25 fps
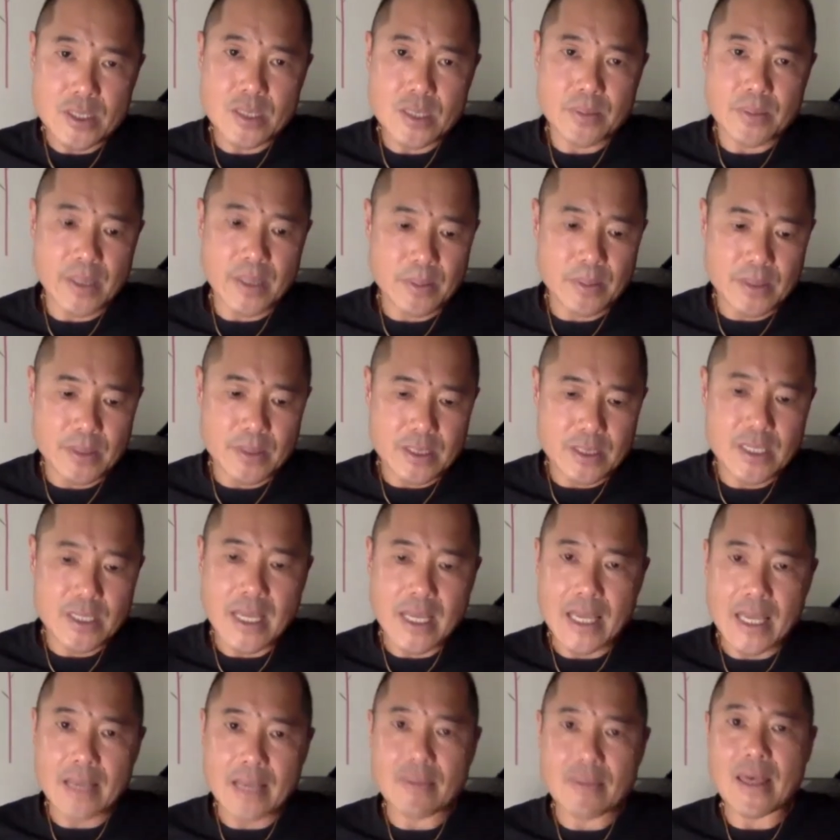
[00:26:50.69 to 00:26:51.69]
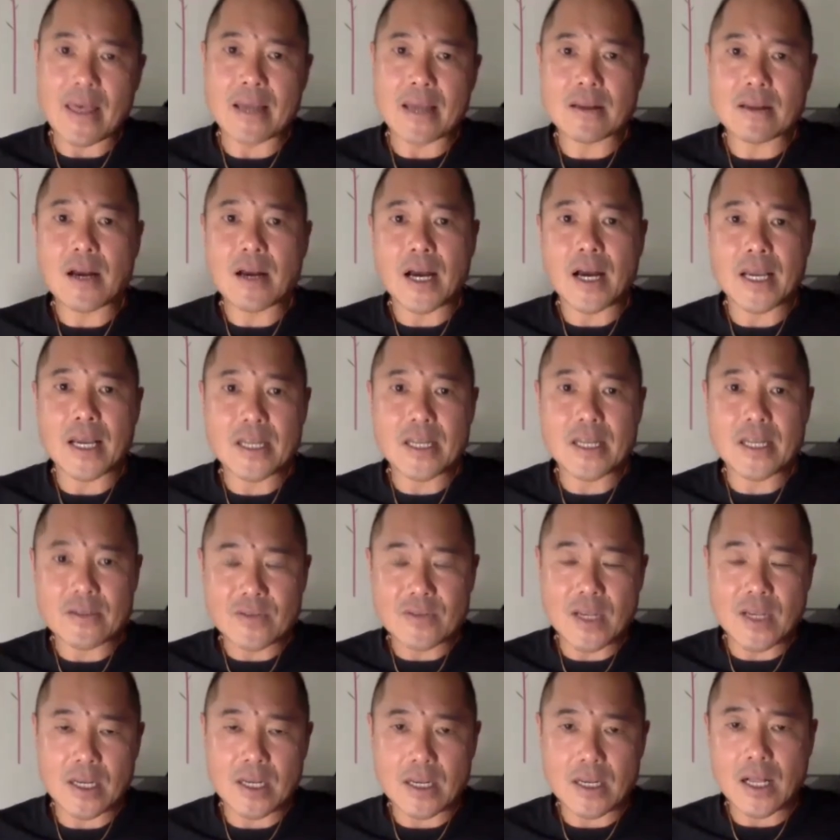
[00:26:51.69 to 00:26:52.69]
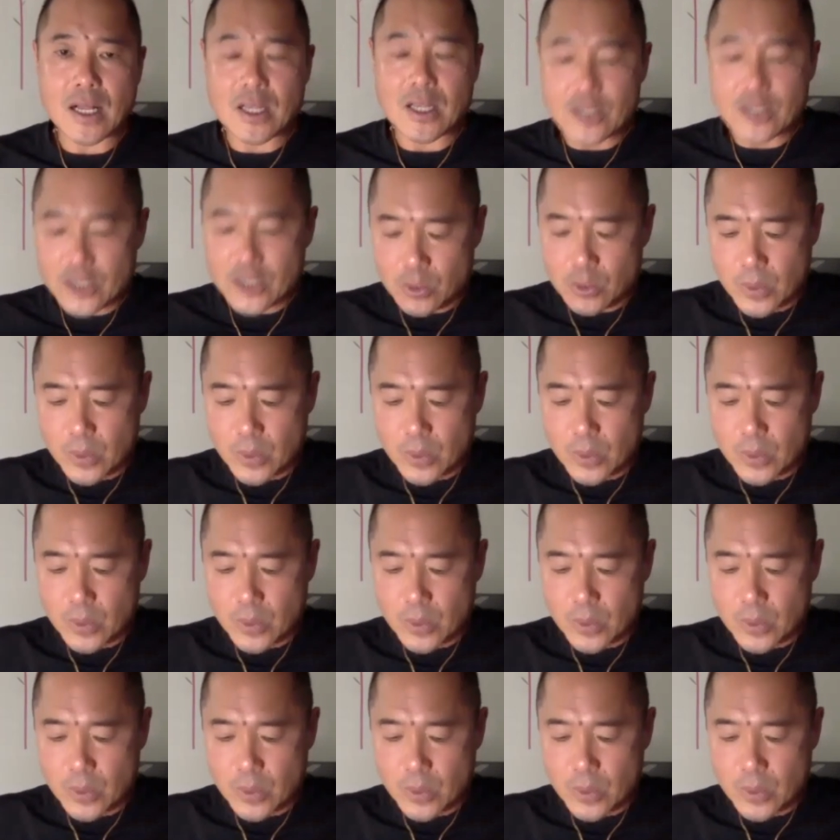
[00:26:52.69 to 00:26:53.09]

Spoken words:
to be able to take that kind of technology.